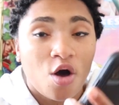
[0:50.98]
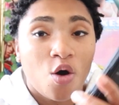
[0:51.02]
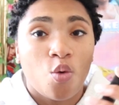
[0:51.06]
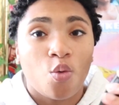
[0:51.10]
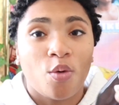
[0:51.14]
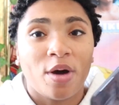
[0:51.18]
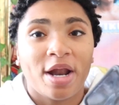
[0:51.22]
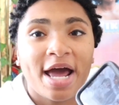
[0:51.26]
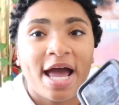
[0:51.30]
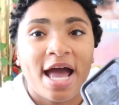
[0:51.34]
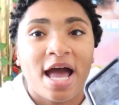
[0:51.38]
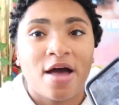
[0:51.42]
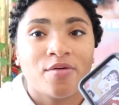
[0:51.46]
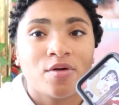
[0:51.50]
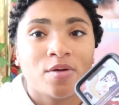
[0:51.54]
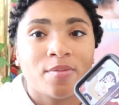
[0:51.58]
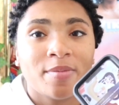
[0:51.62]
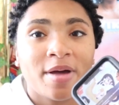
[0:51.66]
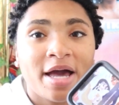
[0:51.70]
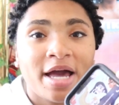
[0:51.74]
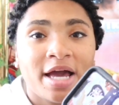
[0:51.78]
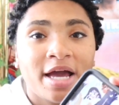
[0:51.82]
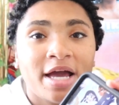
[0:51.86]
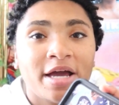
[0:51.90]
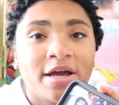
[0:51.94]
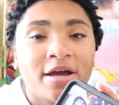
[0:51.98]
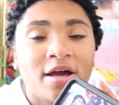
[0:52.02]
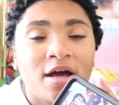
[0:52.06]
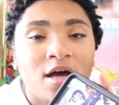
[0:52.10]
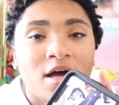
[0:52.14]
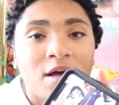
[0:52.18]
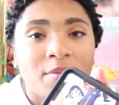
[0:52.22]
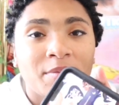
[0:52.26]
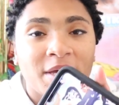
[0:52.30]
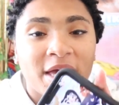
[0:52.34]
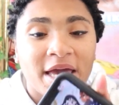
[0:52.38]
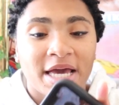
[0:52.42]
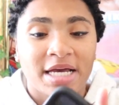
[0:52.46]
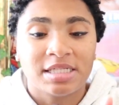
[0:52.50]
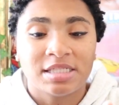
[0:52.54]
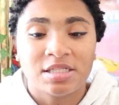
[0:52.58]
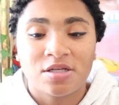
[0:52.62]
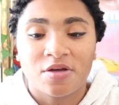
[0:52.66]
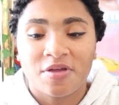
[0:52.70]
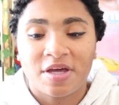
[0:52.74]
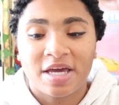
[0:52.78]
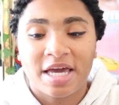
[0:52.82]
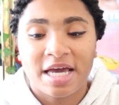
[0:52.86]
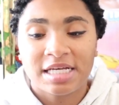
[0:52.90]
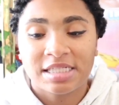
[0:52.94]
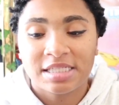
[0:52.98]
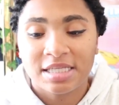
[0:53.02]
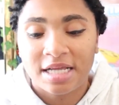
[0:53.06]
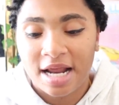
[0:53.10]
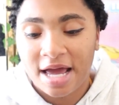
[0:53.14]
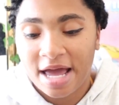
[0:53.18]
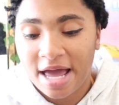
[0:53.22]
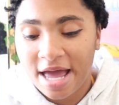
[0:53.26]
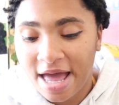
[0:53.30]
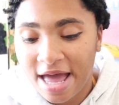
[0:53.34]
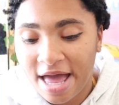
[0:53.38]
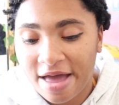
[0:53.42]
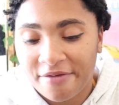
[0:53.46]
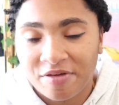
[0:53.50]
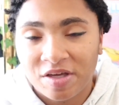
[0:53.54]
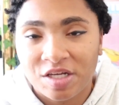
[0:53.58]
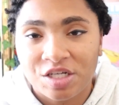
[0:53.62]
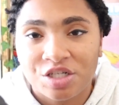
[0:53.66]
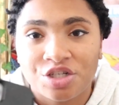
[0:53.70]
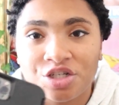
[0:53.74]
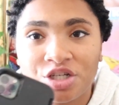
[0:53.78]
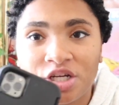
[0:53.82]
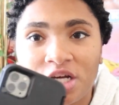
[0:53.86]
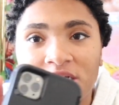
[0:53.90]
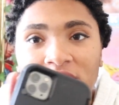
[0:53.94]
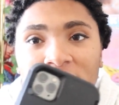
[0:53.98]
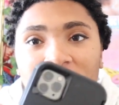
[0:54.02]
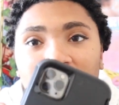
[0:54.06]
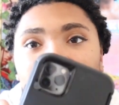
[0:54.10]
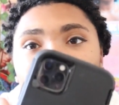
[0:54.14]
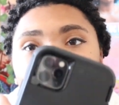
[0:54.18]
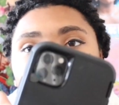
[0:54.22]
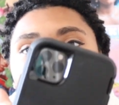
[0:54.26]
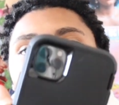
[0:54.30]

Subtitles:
what I have on my case. So the case that I have is just a